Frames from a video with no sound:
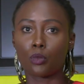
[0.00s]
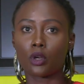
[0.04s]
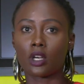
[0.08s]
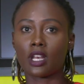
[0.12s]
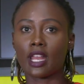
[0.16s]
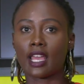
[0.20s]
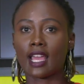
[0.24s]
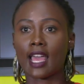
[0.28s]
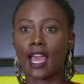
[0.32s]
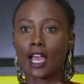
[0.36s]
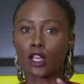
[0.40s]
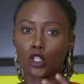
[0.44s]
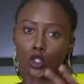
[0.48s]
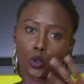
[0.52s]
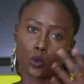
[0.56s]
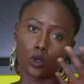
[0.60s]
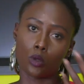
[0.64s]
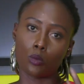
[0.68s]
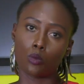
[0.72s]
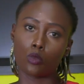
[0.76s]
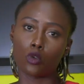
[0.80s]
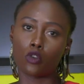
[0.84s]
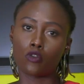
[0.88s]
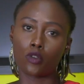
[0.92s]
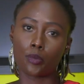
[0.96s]
but like actual
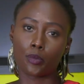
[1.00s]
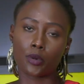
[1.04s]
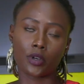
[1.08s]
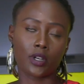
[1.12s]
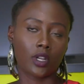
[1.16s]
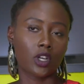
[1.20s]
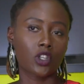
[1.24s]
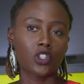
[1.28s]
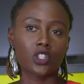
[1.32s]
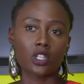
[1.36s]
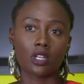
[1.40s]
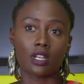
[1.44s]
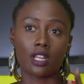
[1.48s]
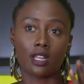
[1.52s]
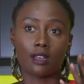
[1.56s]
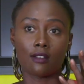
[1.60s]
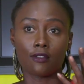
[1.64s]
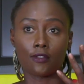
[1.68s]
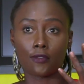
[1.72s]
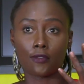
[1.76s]
movie production and